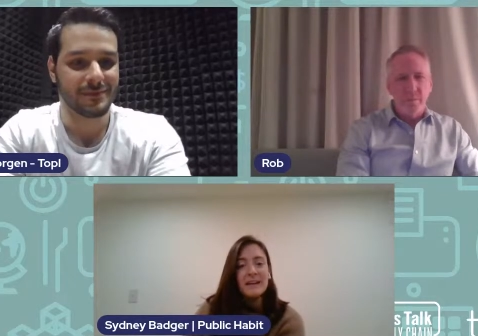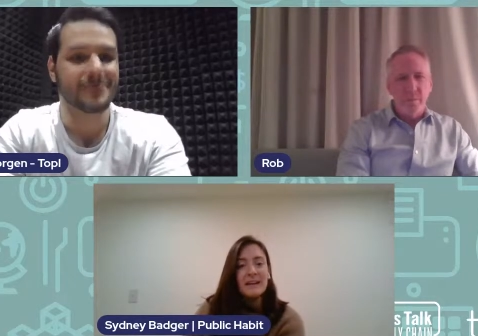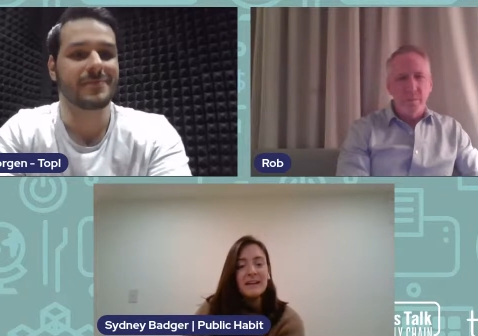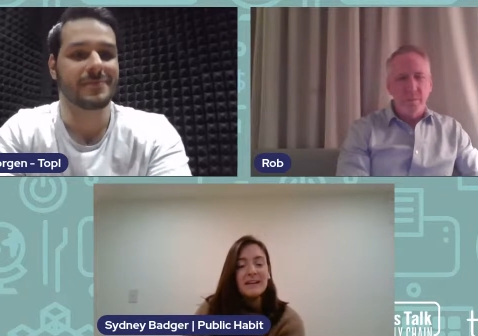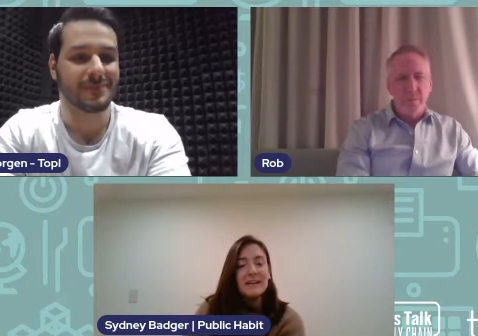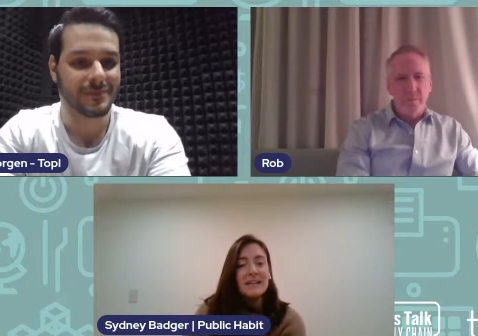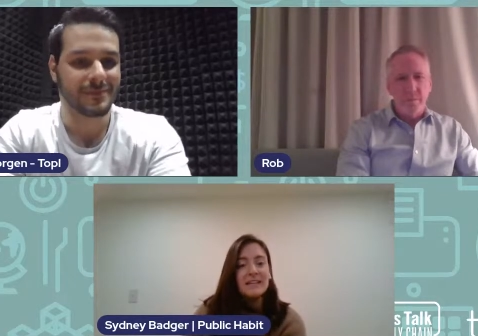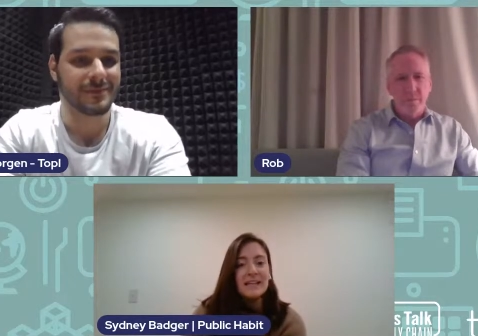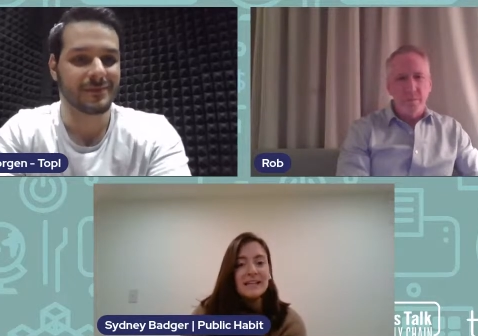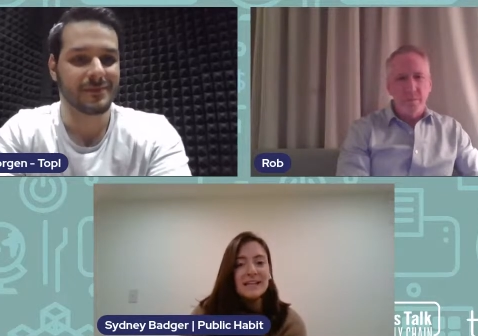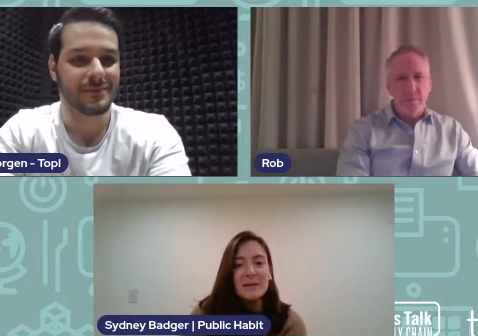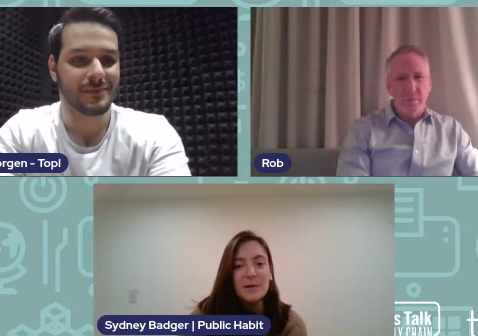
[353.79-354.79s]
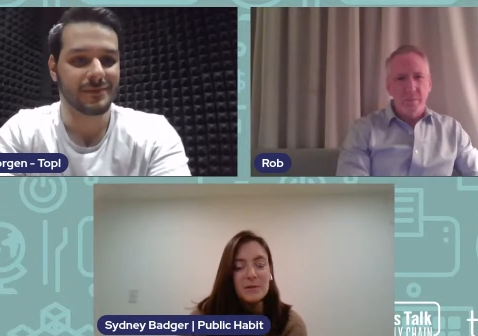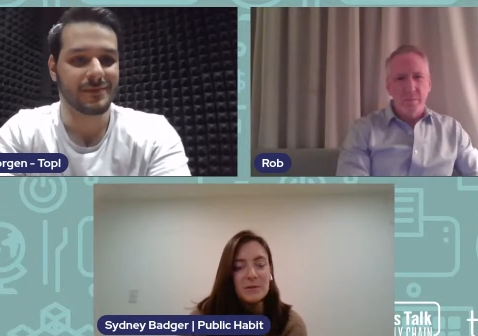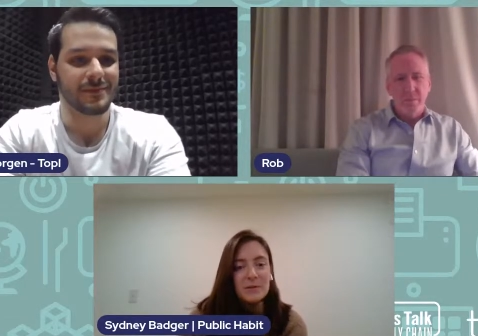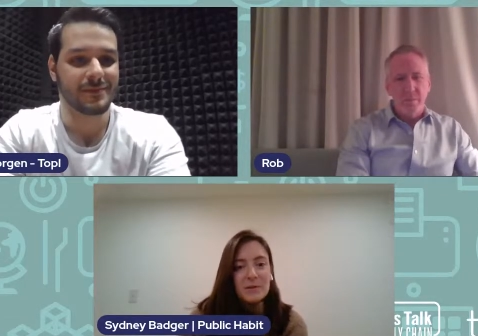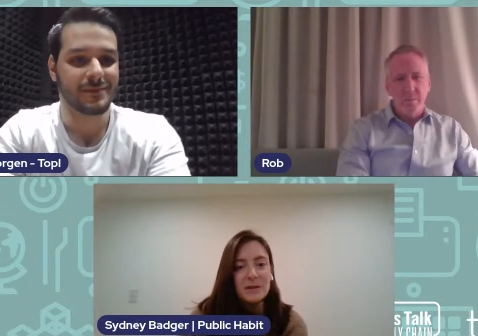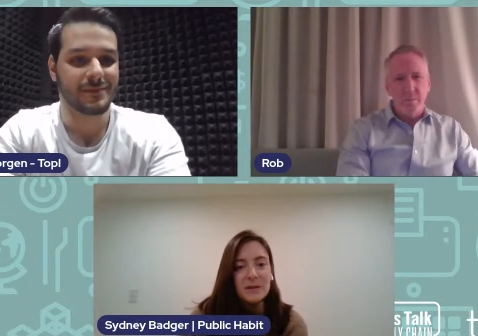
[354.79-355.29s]
Speaker 1: it takes anywhere
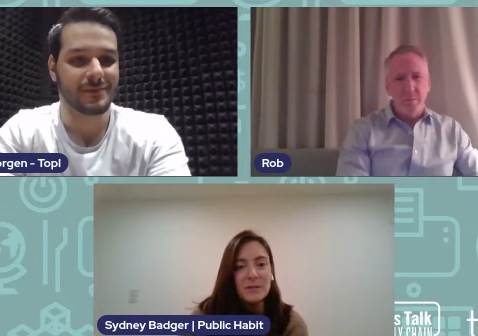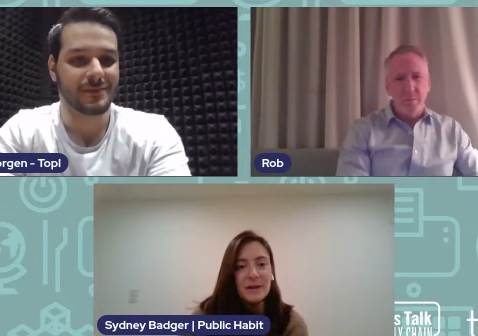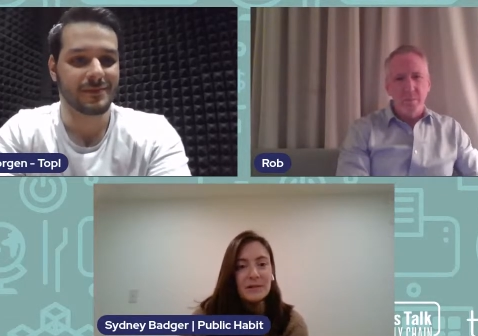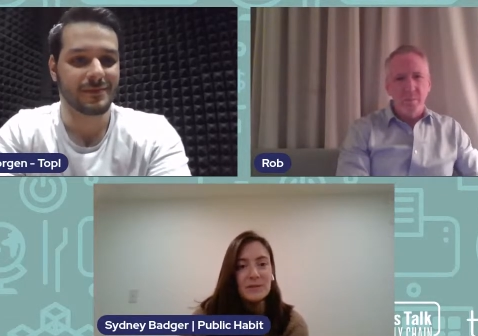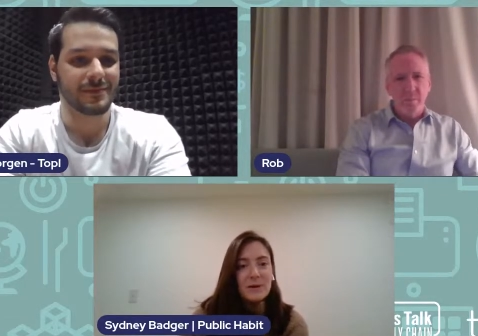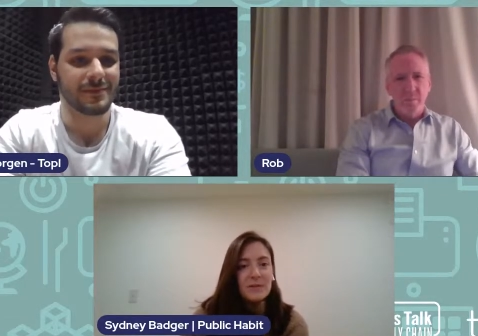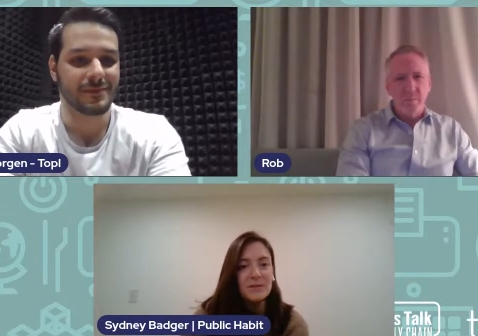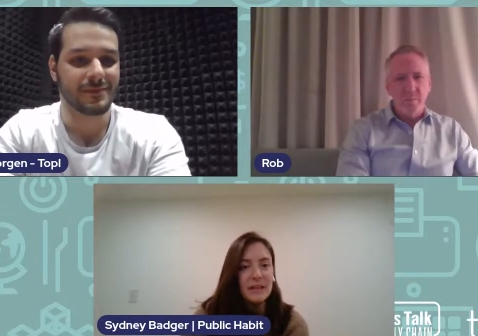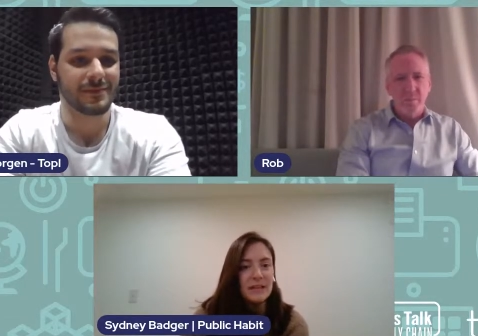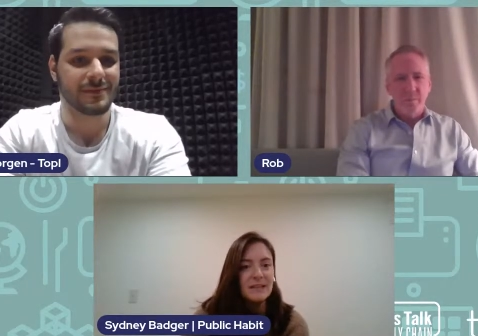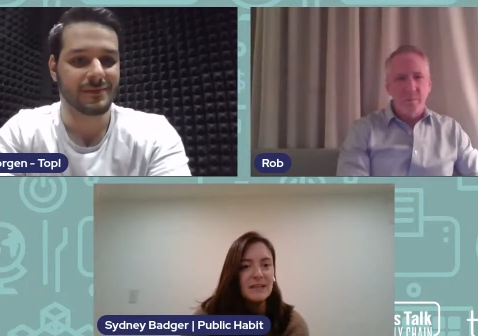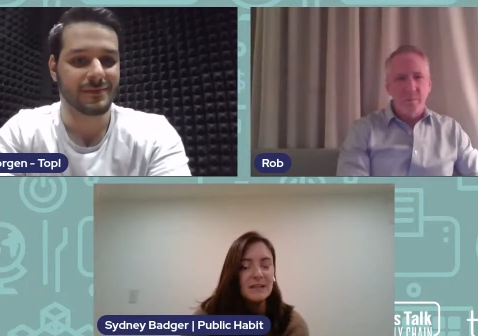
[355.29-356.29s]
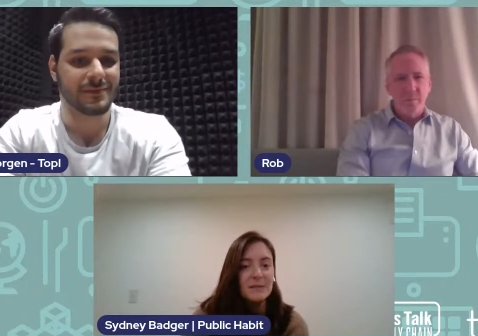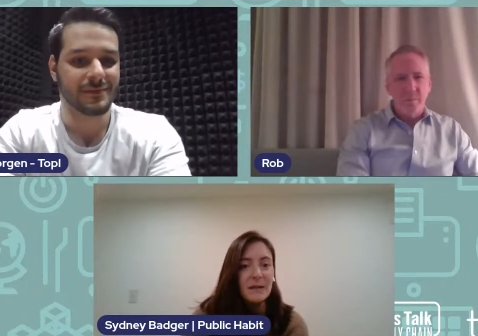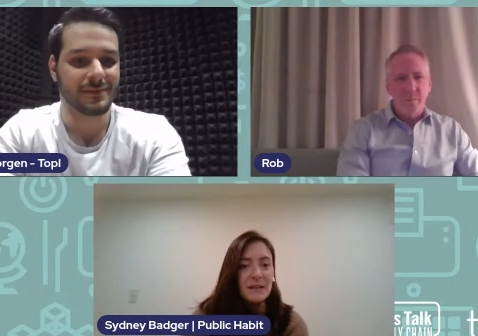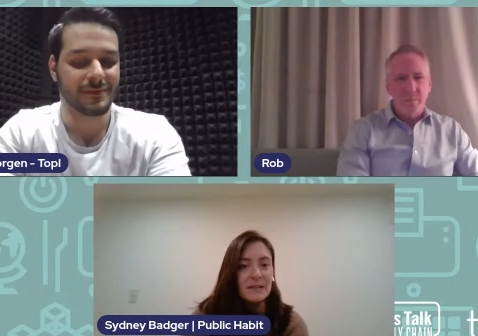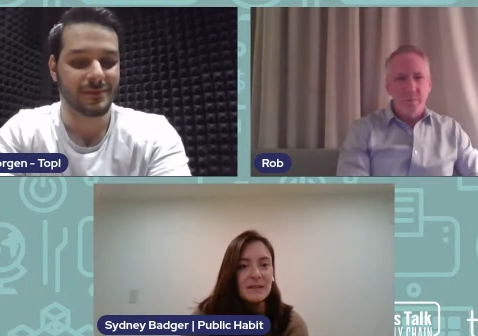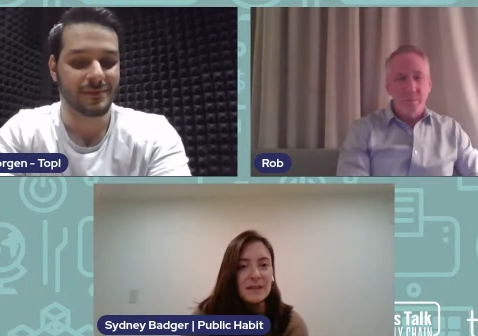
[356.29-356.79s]
between about 12 to 18
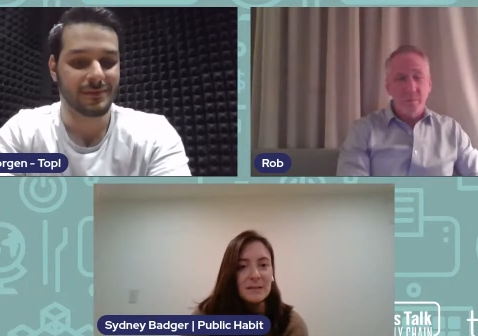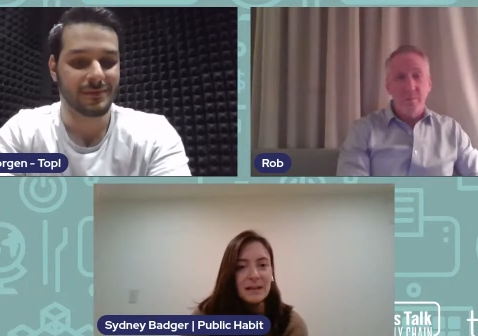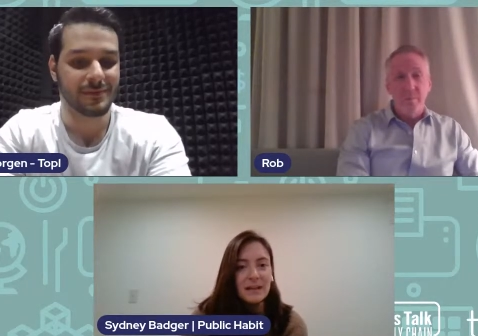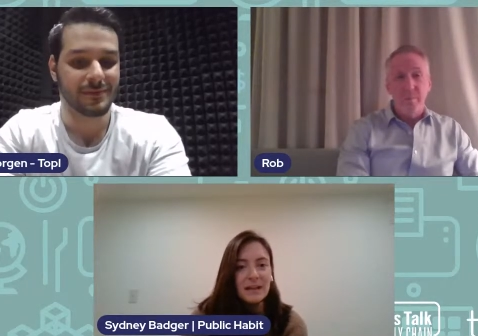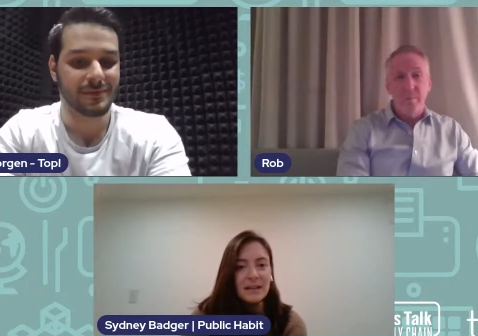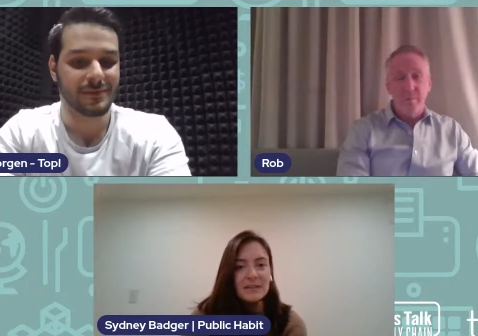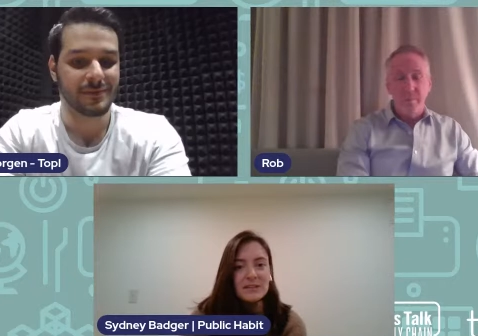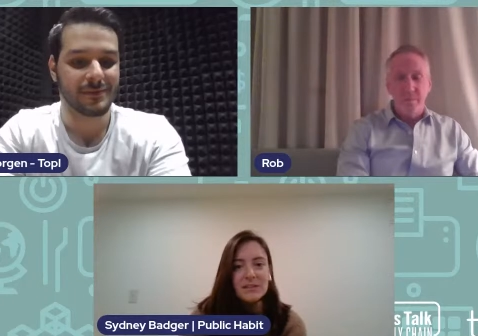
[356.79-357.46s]
months typically